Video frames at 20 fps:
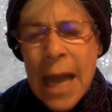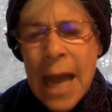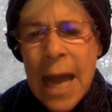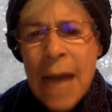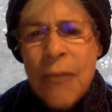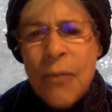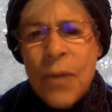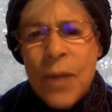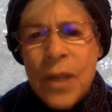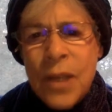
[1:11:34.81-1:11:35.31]

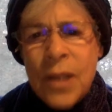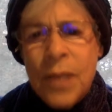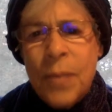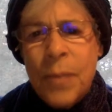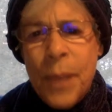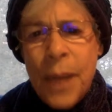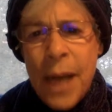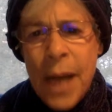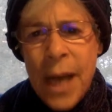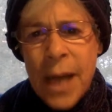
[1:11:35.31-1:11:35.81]
and
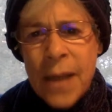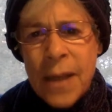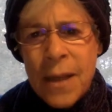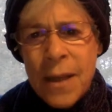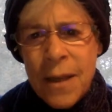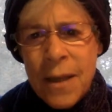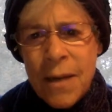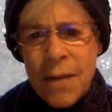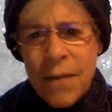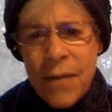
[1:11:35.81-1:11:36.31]
respond to
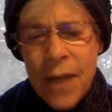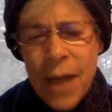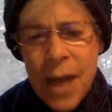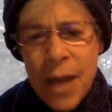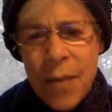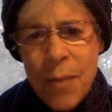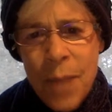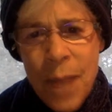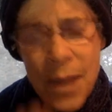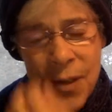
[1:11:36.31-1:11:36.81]
the
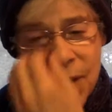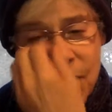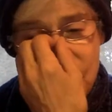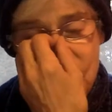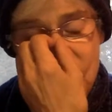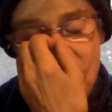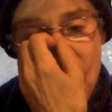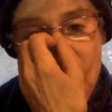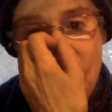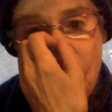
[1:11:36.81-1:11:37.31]
divine
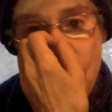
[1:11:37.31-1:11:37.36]
message,